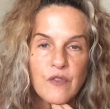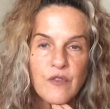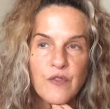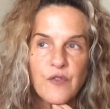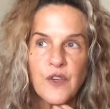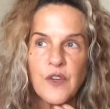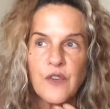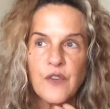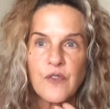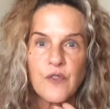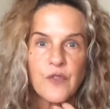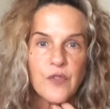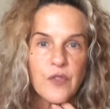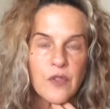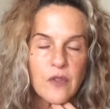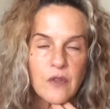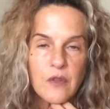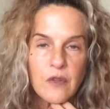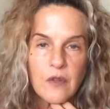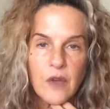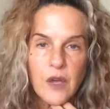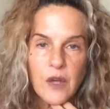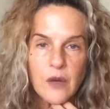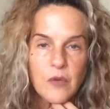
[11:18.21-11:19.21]
Fifth,
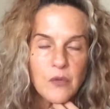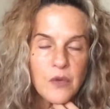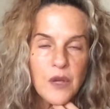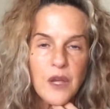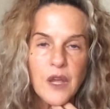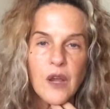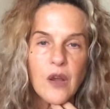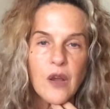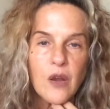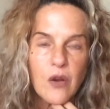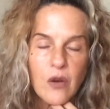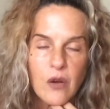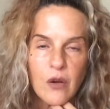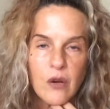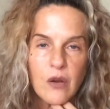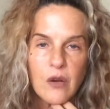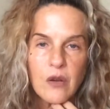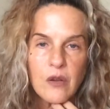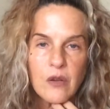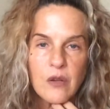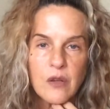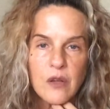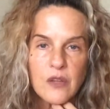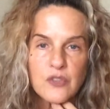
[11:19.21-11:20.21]
I don't care.
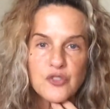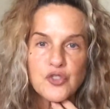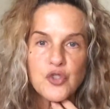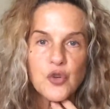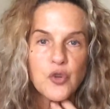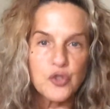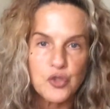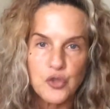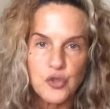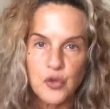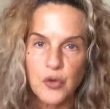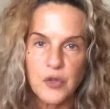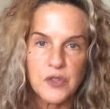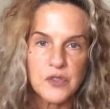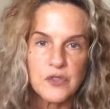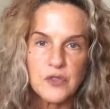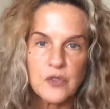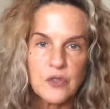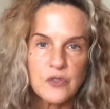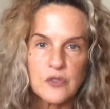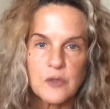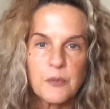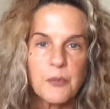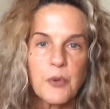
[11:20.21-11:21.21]
It's your choice.
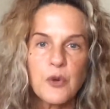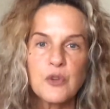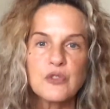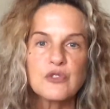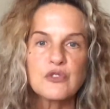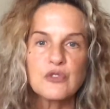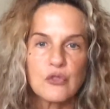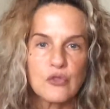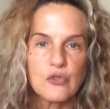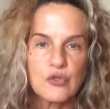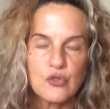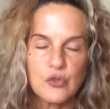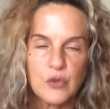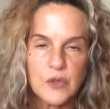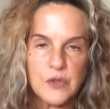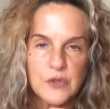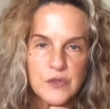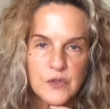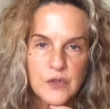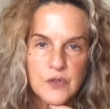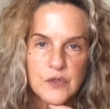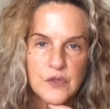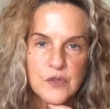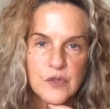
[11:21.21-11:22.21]
Those are personal
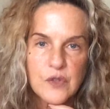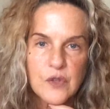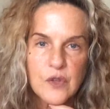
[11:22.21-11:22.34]
choices.